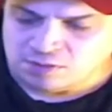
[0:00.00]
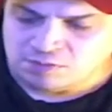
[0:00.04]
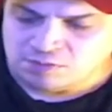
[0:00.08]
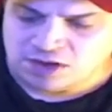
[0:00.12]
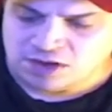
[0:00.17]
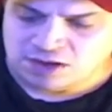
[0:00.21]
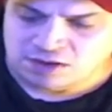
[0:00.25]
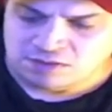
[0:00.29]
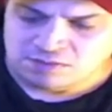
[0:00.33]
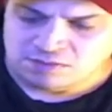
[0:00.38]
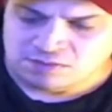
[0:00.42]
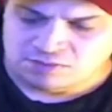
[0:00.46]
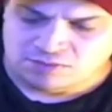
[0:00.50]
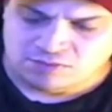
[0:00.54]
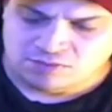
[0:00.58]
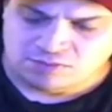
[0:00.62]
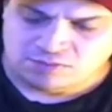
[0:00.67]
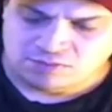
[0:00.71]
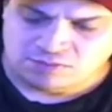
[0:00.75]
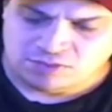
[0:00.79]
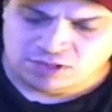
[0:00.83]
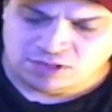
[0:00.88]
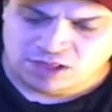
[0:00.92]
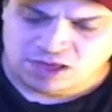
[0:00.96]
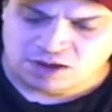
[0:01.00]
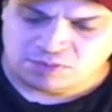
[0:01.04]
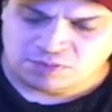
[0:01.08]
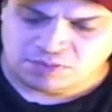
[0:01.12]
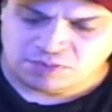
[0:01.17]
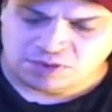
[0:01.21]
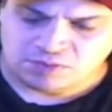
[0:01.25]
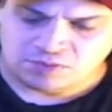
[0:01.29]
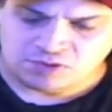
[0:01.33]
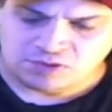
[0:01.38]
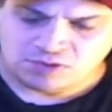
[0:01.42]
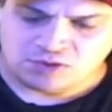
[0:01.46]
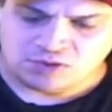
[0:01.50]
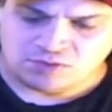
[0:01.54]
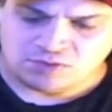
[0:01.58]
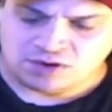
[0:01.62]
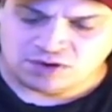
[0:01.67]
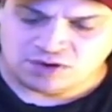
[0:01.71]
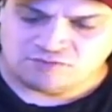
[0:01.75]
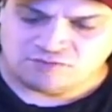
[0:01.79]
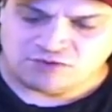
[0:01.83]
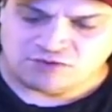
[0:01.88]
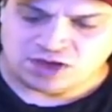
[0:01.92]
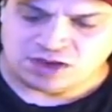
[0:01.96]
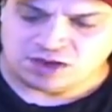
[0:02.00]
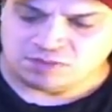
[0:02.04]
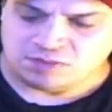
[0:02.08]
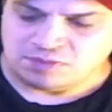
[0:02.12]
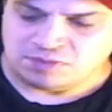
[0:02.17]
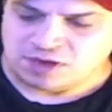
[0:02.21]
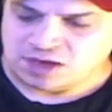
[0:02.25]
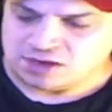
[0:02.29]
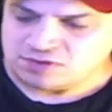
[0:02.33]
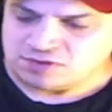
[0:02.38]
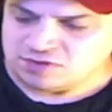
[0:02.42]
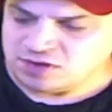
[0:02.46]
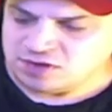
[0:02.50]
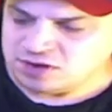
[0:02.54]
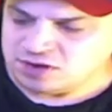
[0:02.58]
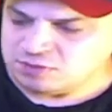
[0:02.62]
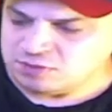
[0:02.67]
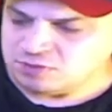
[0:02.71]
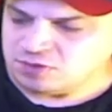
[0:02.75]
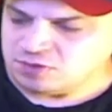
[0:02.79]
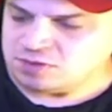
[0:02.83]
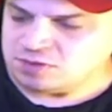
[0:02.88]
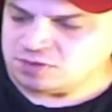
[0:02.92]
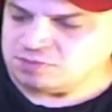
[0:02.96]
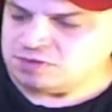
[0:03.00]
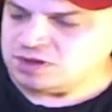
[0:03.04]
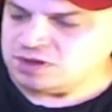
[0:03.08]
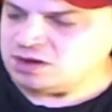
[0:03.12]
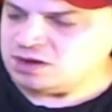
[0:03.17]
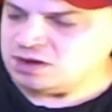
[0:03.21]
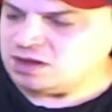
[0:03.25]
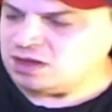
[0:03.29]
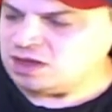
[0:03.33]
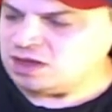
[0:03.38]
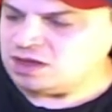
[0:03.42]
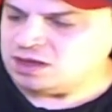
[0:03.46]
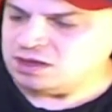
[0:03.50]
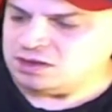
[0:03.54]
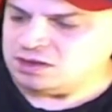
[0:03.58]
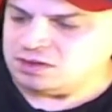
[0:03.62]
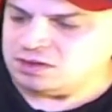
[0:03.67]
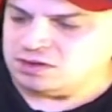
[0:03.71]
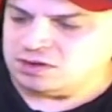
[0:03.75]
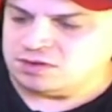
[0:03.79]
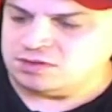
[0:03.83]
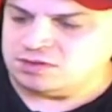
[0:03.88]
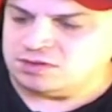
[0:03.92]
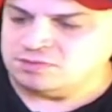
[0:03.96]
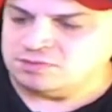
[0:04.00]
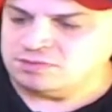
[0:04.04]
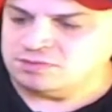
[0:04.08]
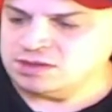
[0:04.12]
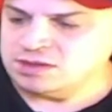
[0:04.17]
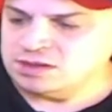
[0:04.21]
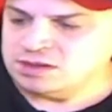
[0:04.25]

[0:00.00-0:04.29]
But... a lot of people don't wear fanny packs anymore, but hey, you know,